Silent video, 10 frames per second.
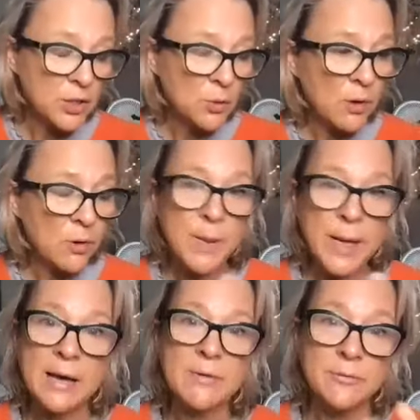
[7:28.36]
you are a
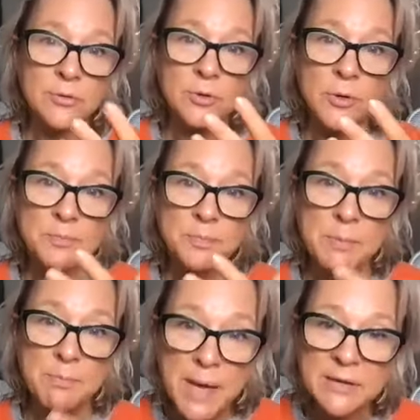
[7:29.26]
powerful
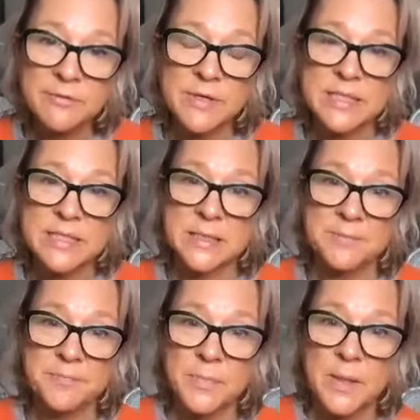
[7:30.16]
manifester.